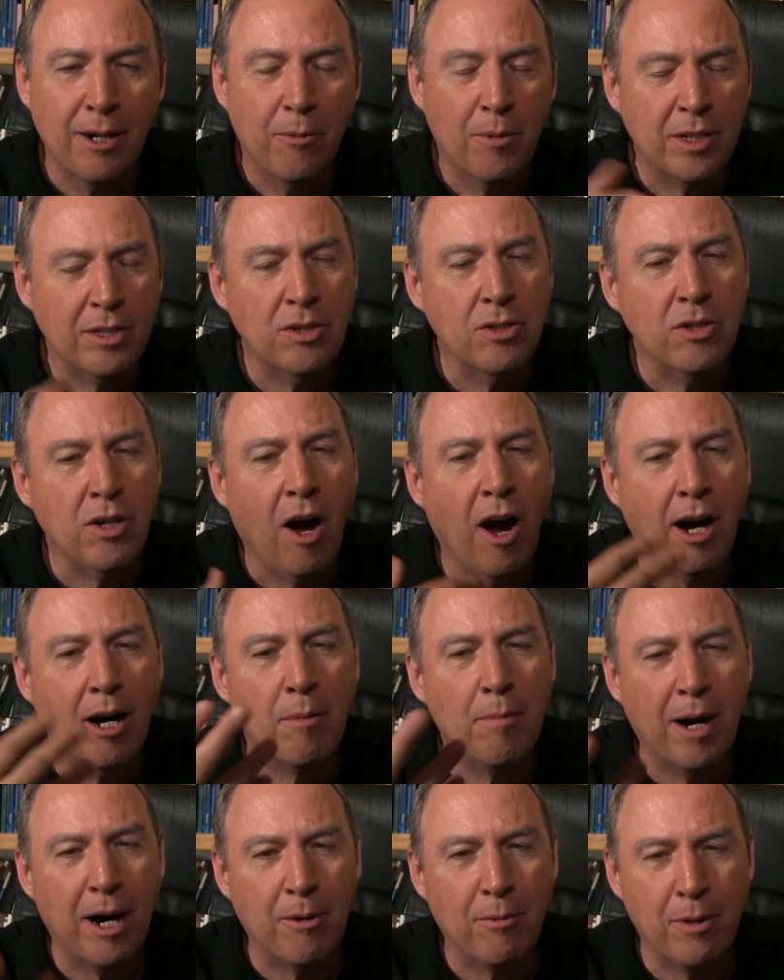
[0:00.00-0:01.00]
Why don't you talk
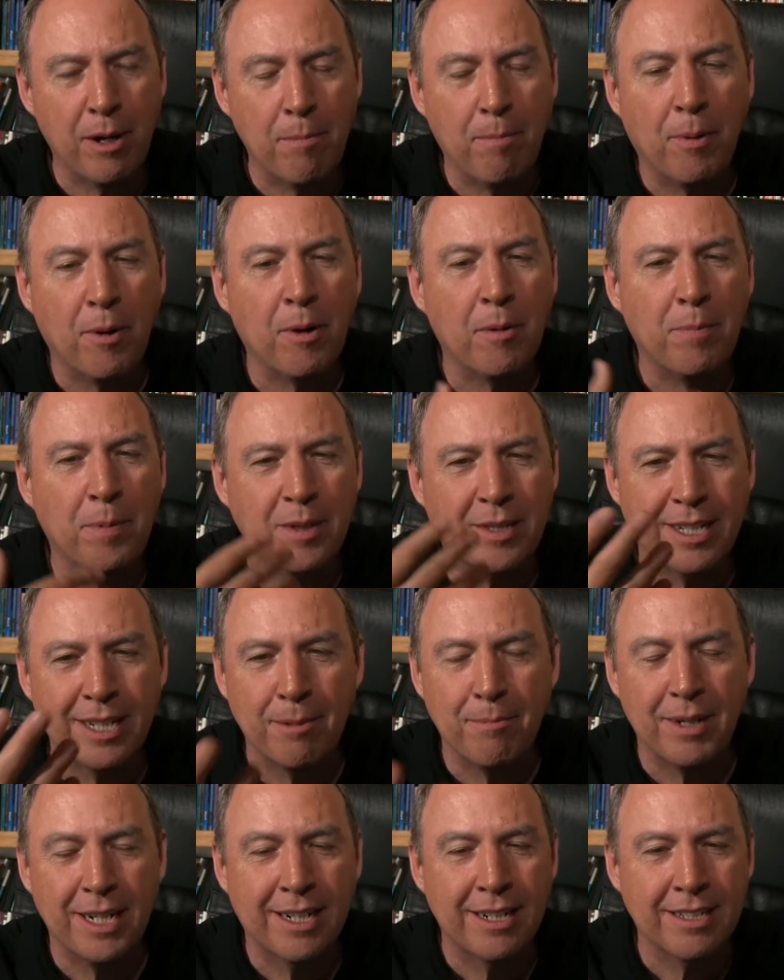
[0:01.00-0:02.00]
about
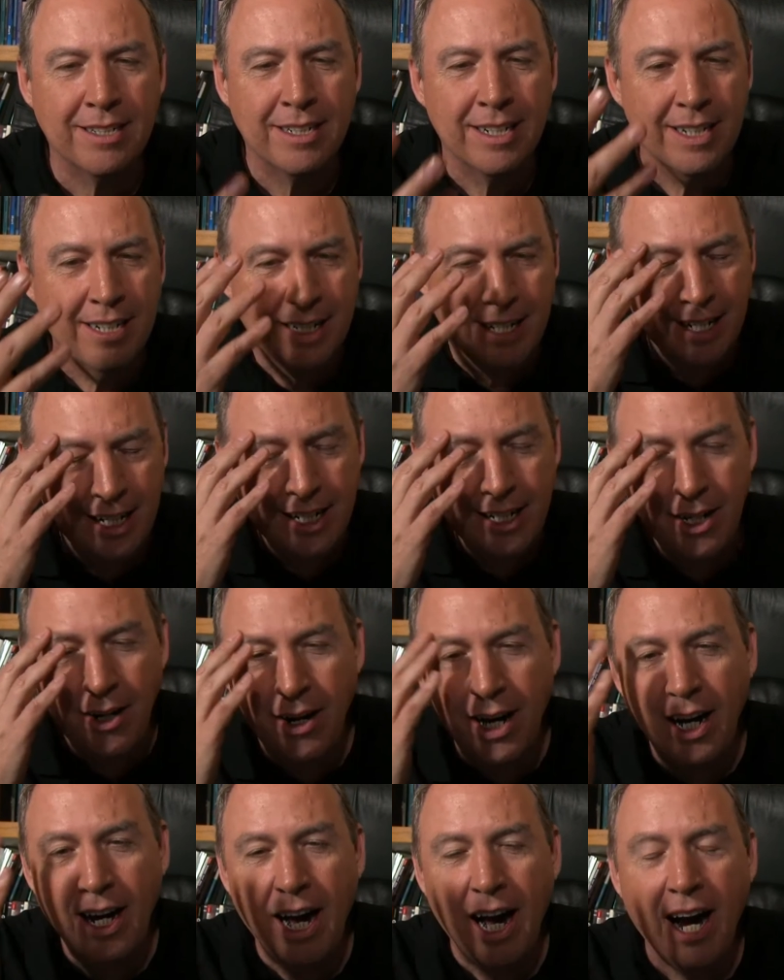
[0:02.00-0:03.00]
repurposing? Because you know,
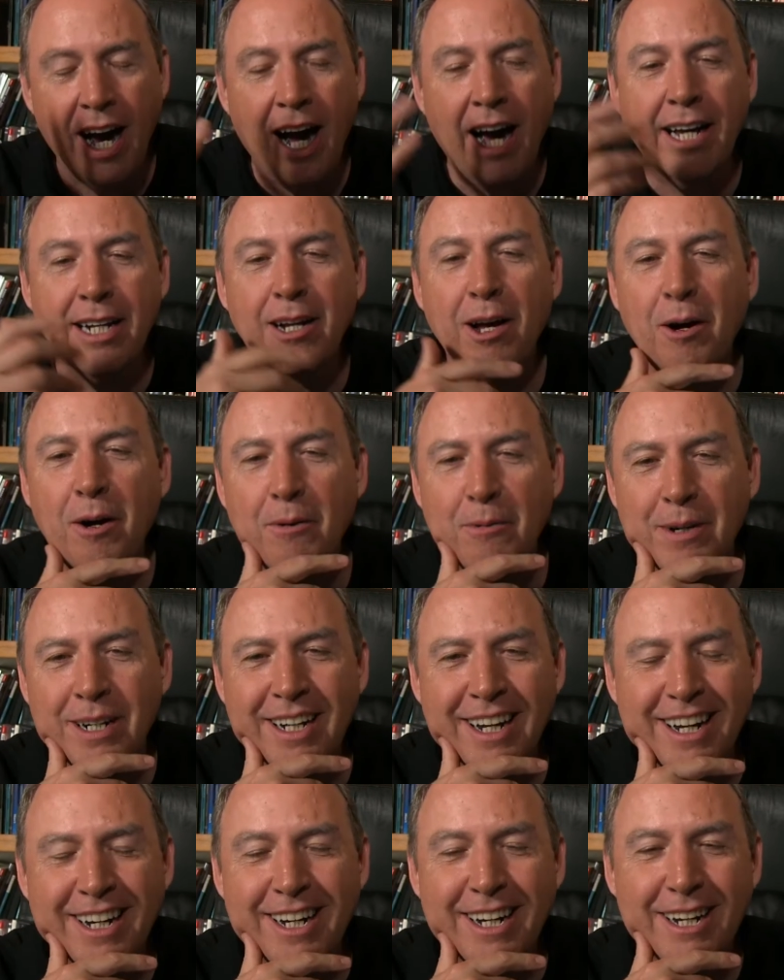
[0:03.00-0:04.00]
I, I know
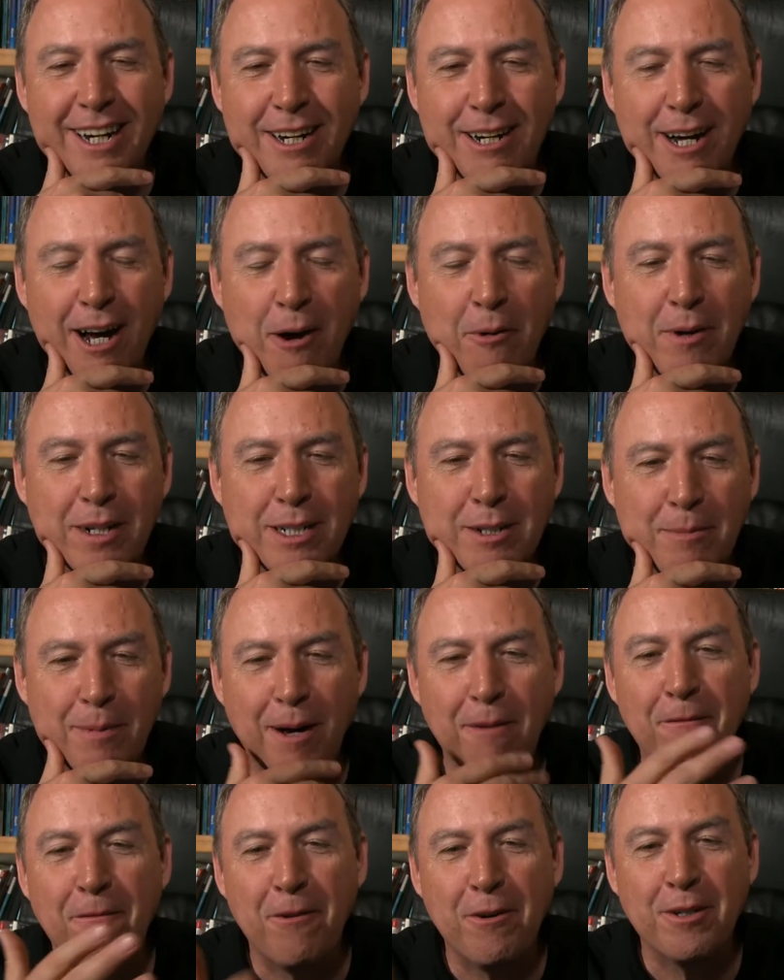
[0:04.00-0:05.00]
when I uh, I went to
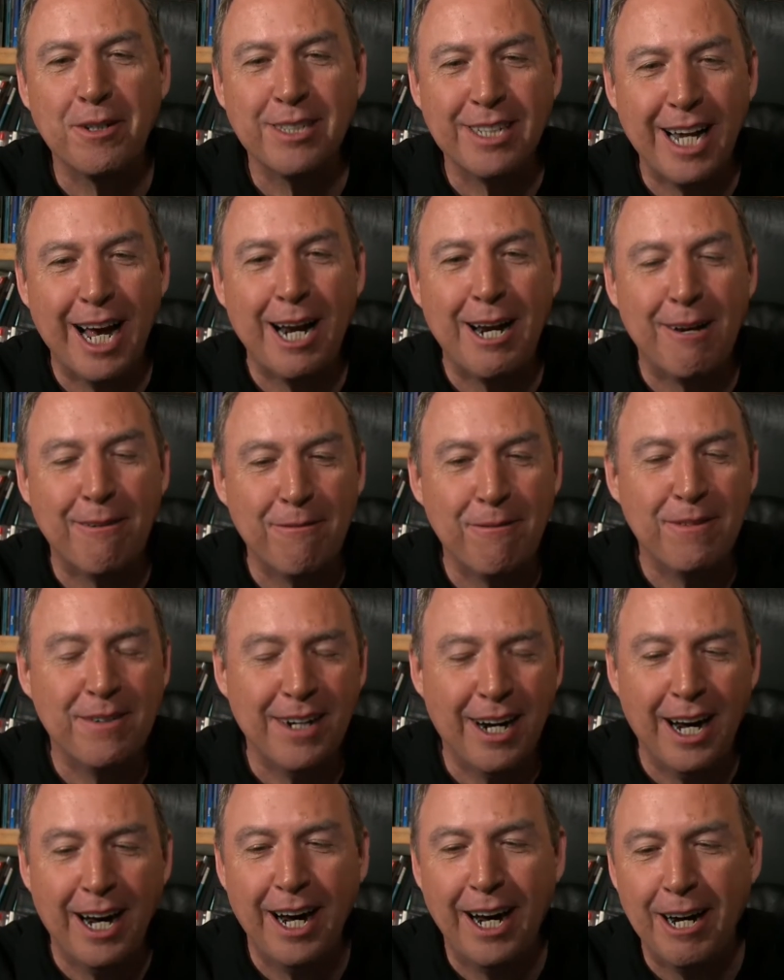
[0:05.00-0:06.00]
my first kind of
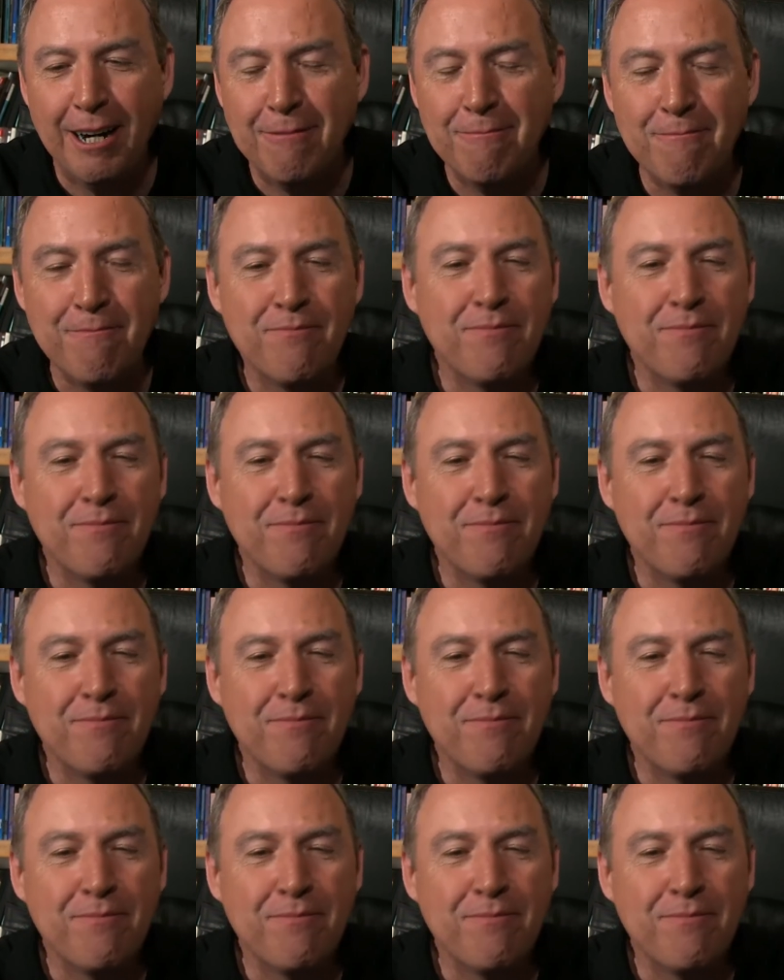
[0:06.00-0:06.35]
uh,